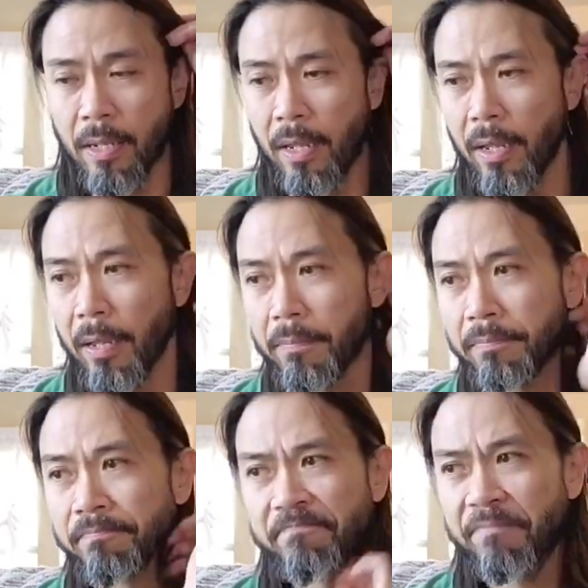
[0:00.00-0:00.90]

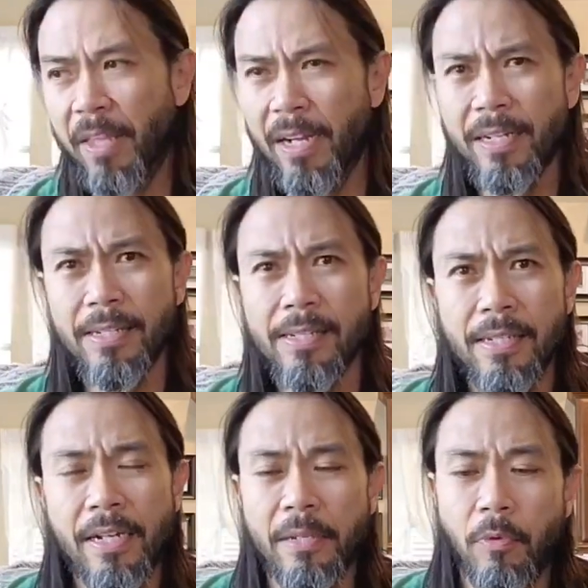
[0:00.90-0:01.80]
and I didn't
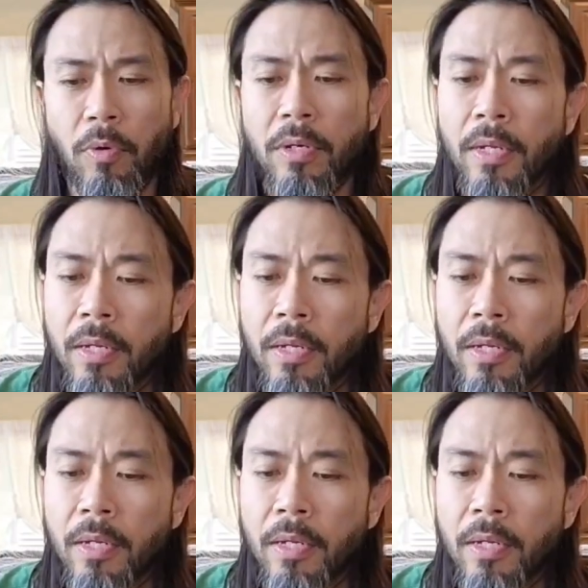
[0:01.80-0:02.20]
see it anymore.